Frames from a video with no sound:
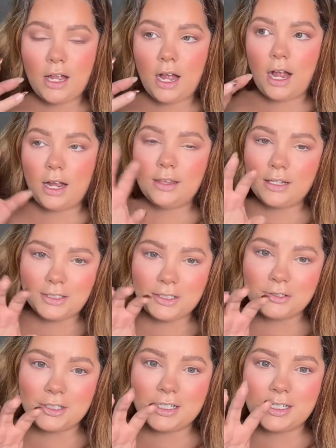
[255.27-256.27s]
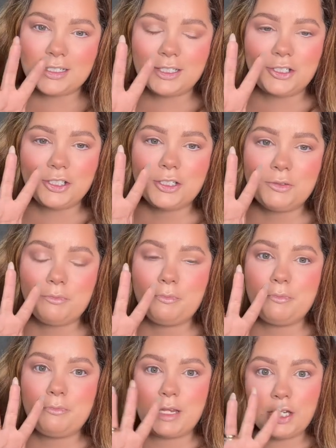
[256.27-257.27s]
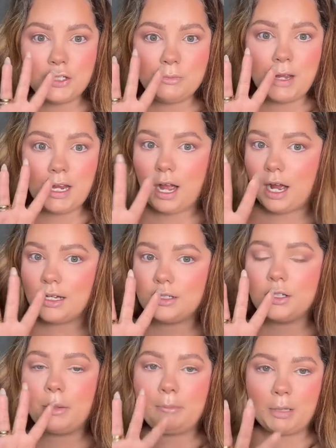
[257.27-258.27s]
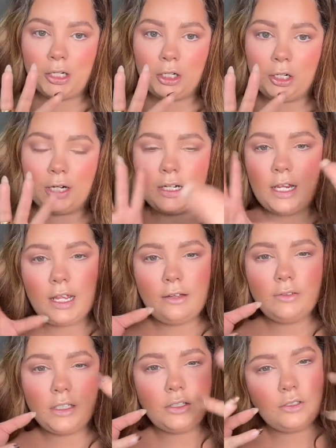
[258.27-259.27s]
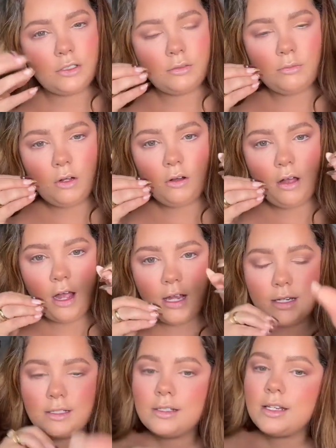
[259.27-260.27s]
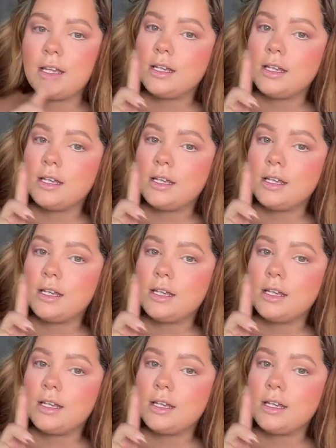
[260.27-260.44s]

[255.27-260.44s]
I like to use it because it just makes my eyes look bigger, and I have like small eyes,